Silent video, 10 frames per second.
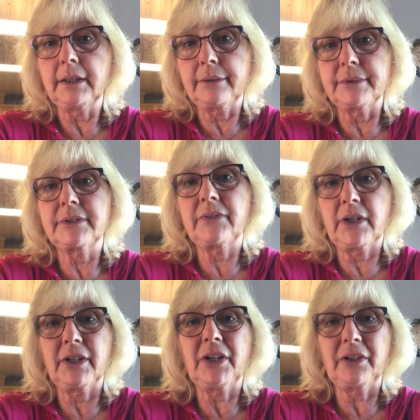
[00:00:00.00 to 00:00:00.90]
It was
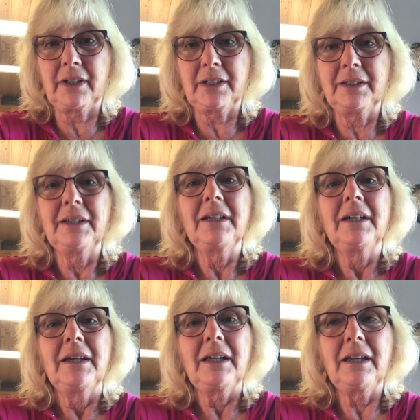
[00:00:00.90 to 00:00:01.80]
very good.
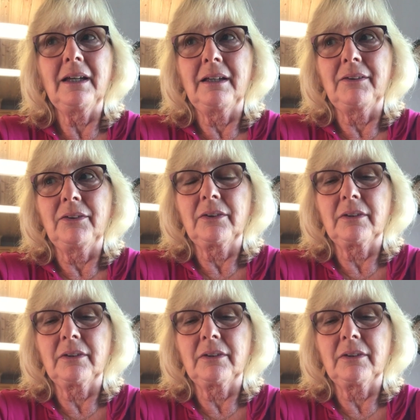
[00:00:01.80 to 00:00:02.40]
And